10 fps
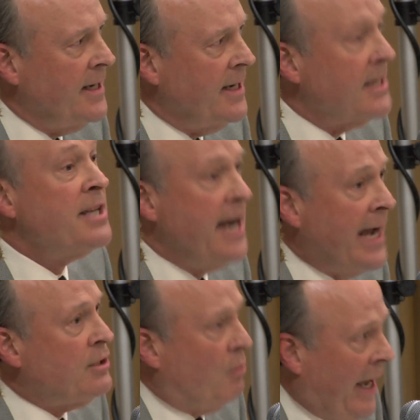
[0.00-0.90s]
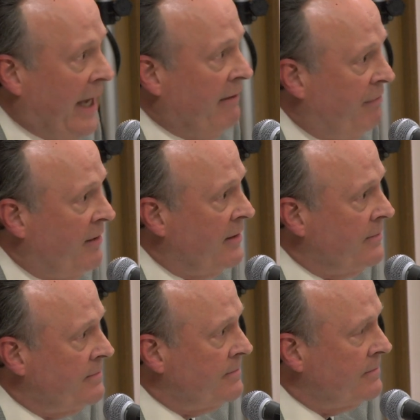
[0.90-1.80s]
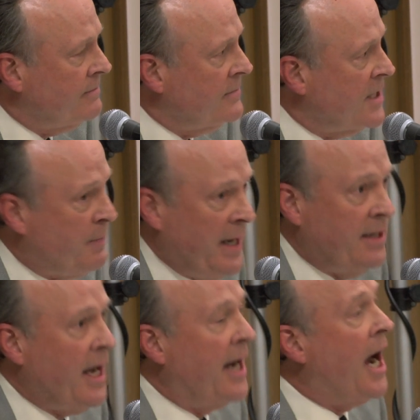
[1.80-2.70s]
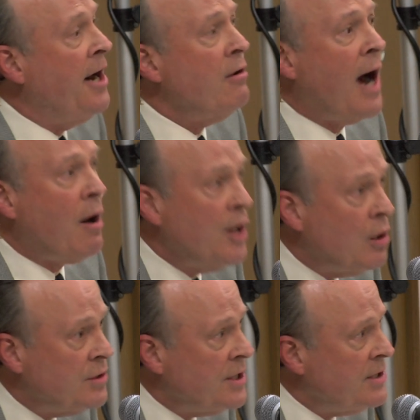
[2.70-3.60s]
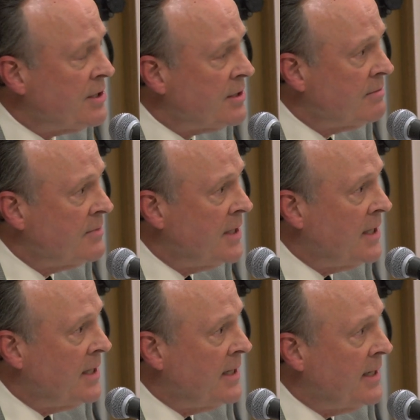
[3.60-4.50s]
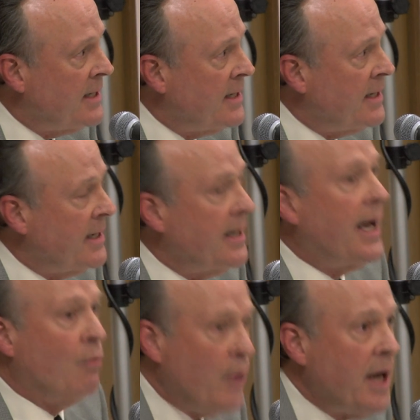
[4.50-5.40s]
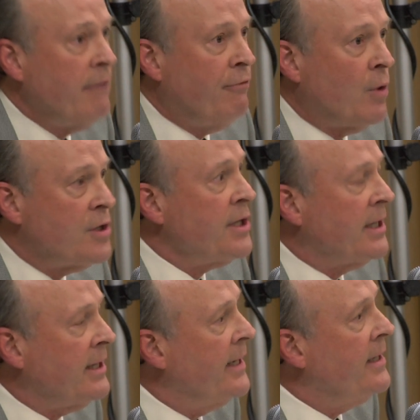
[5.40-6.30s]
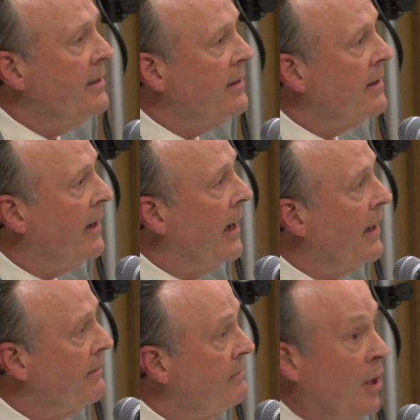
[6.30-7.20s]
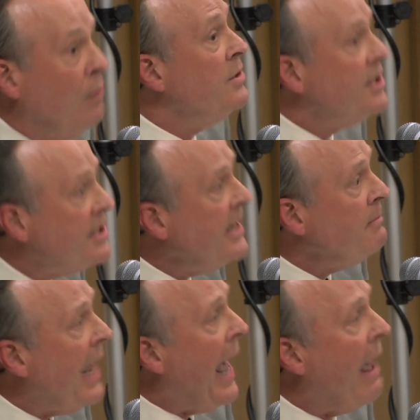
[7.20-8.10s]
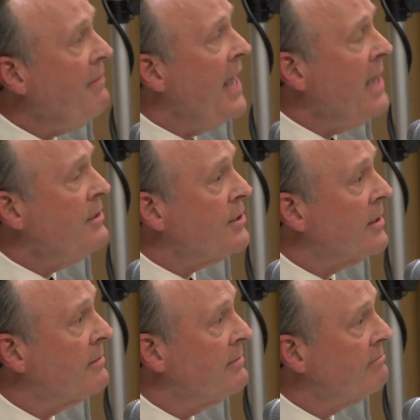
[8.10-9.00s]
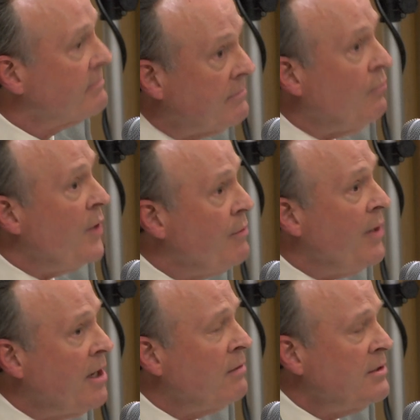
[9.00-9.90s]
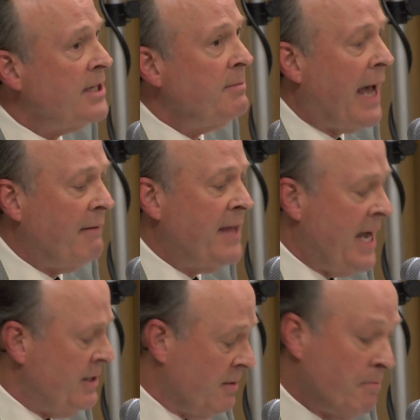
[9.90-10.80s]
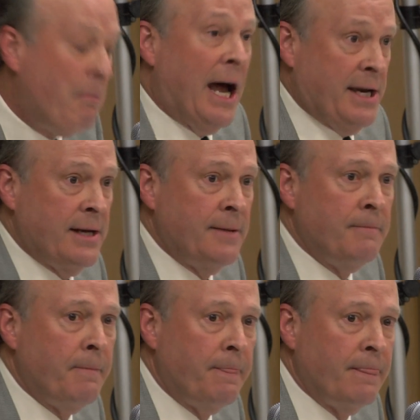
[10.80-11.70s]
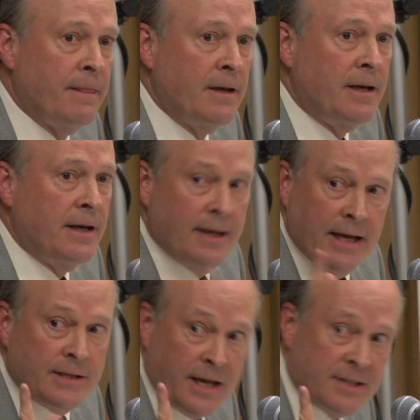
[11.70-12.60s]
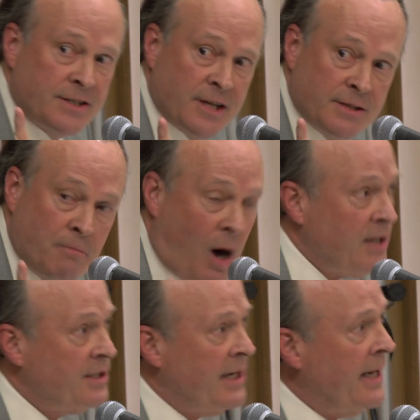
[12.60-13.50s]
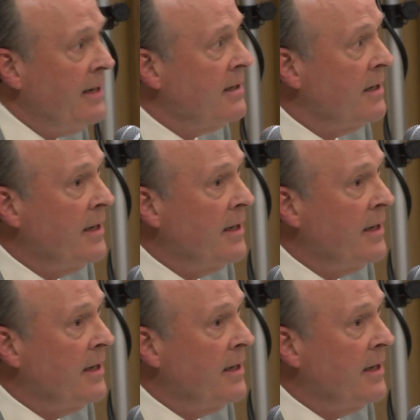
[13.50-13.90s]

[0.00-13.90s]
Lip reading: is the next wave. It's being done under our noses, and we unfortunately don't seem to have the answer. We don't seem to have the answer, but it's as Mark said,